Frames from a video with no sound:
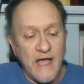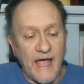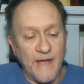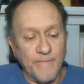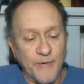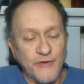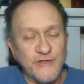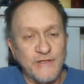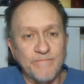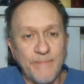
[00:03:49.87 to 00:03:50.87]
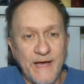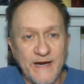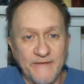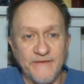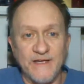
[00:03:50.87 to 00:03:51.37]
a person
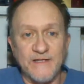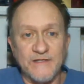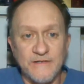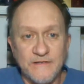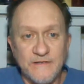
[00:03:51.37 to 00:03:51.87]
benefits